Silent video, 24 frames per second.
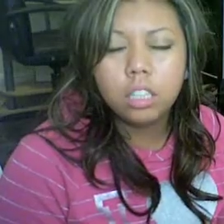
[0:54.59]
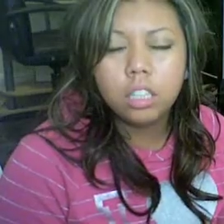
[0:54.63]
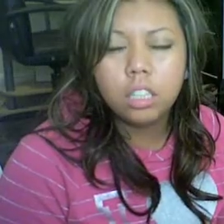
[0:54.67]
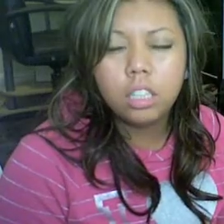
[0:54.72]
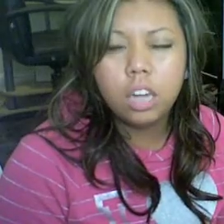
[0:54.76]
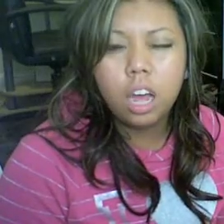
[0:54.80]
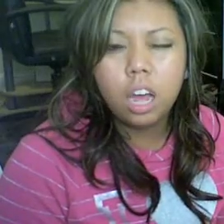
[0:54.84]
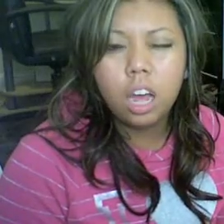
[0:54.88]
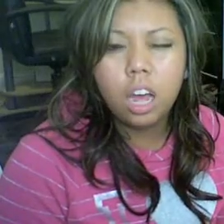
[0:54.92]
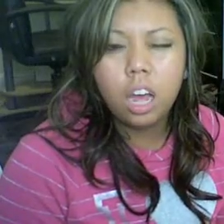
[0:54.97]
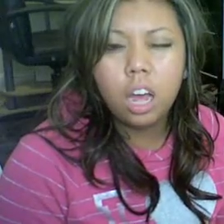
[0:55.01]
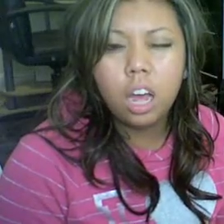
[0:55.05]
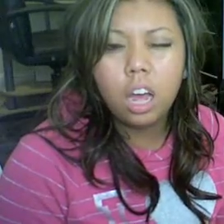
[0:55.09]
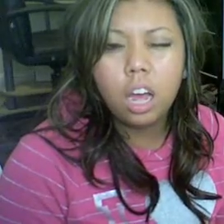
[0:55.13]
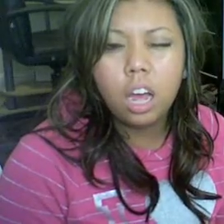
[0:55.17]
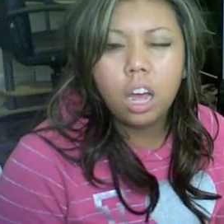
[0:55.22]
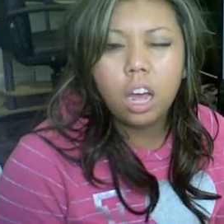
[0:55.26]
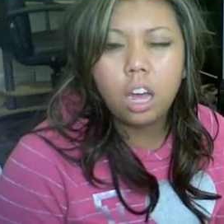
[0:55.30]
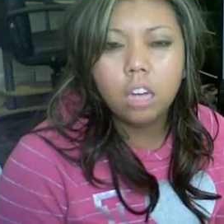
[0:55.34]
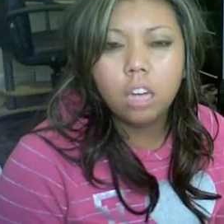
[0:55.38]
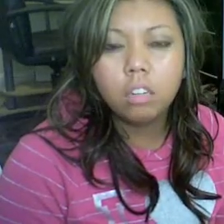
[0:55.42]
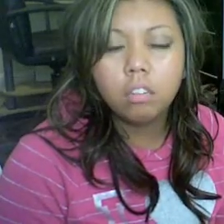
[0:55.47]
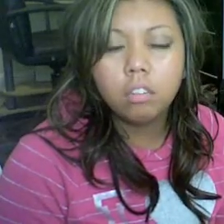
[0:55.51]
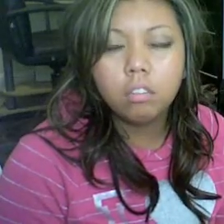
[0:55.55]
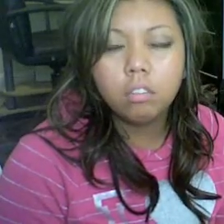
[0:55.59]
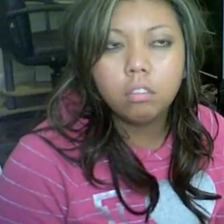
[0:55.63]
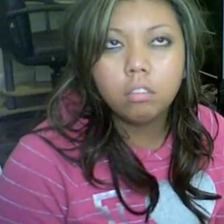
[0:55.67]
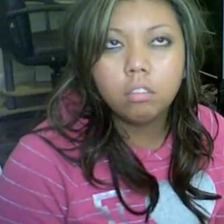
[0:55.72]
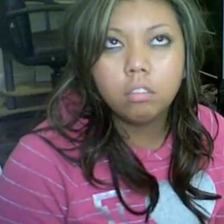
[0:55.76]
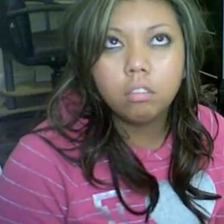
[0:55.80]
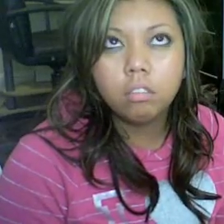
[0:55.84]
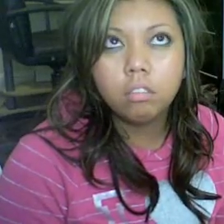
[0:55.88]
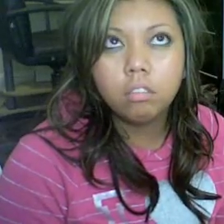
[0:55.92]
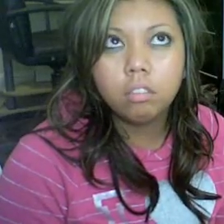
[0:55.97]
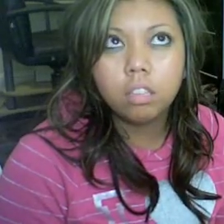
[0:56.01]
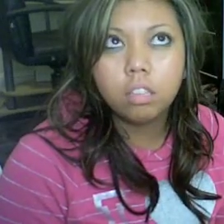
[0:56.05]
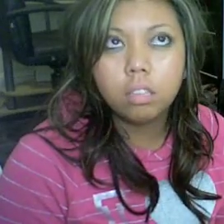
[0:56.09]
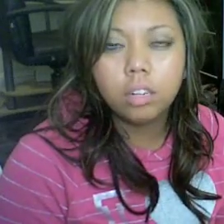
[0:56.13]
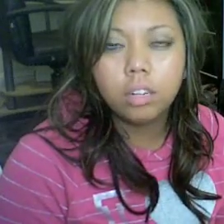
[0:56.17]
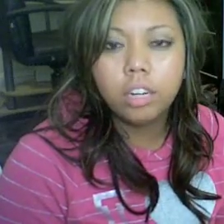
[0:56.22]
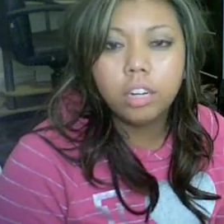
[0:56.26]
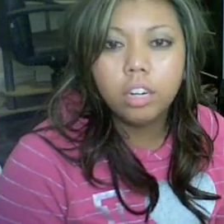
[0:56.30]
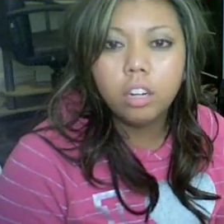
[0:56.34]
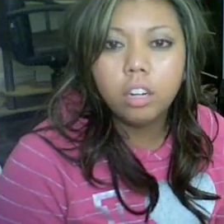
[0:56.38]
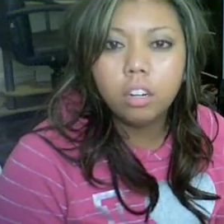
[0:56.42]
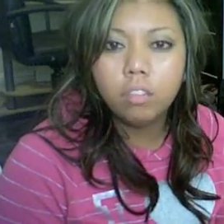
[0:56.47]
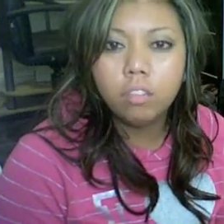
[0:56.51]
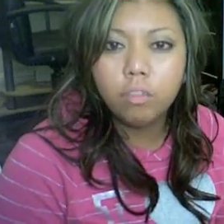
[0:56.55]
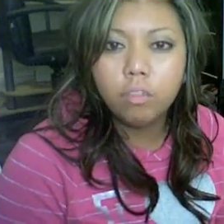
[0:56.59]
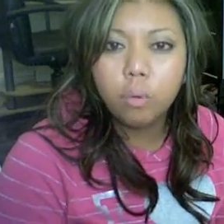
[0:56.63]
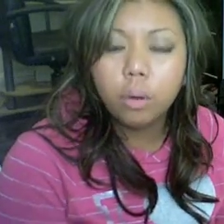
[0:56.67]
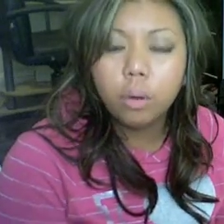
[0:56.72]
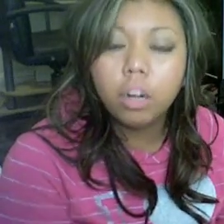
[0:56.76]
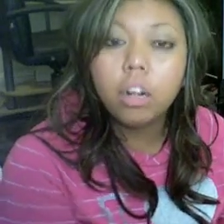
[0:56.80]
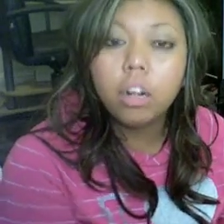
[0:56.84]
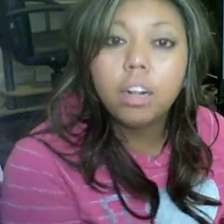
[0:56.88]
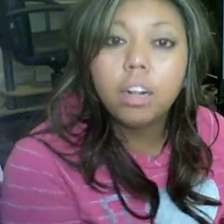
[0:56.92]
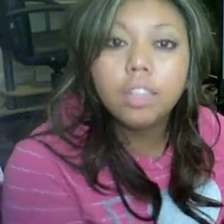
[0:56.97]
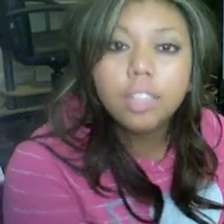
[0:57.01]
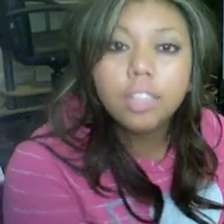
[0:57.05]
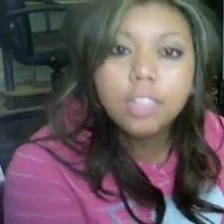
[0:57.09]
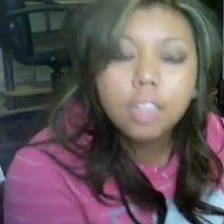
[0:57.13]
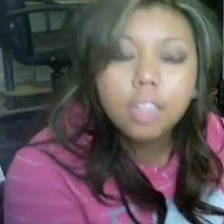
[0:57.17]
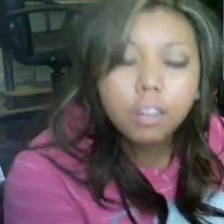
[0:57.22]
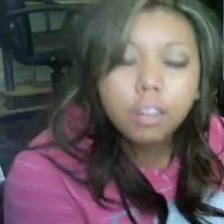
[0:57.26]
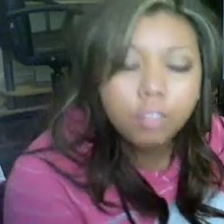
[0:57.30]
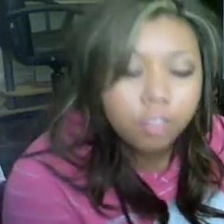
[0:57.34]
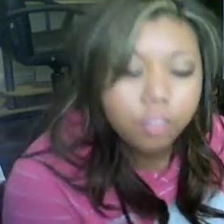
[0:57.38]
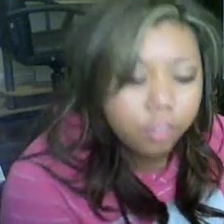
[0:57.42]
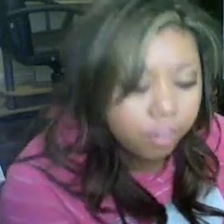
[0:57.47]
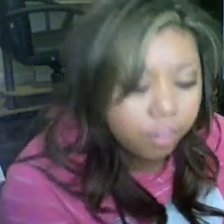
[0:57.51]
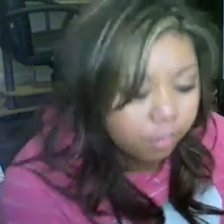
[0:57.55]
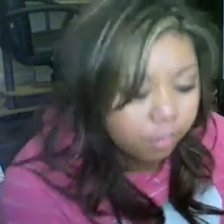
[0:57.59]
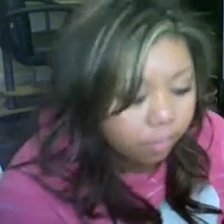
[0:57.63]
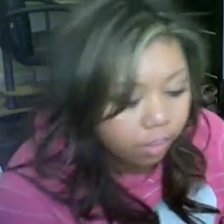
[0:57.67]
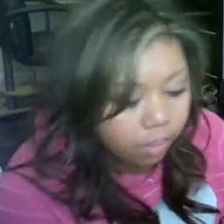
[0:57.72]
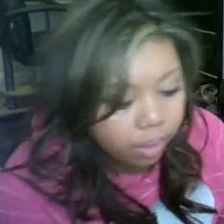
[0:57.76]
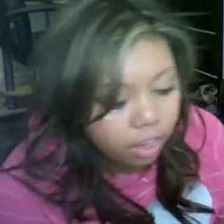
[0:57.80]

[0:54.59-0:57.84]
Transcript: uh, three, four o'clock this afternoon.